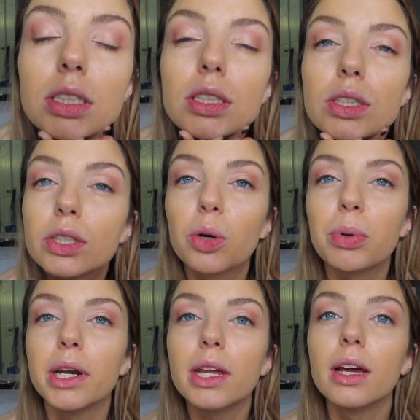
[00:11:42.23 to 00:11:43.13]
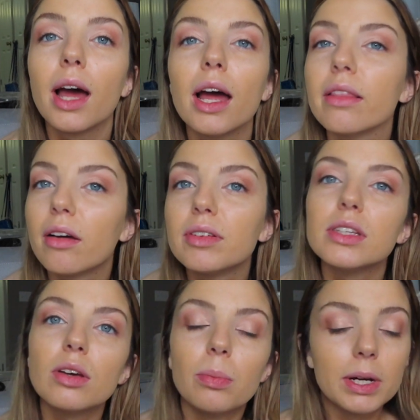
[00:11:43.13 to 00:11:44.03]
So pretty. I love
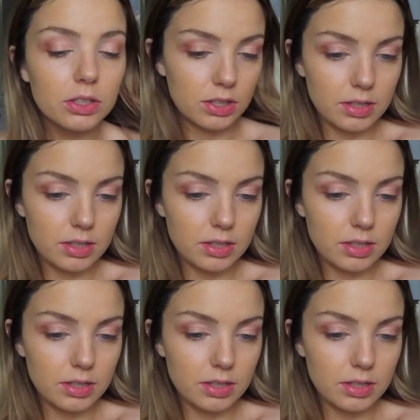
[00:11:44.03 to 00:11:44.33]
it so much.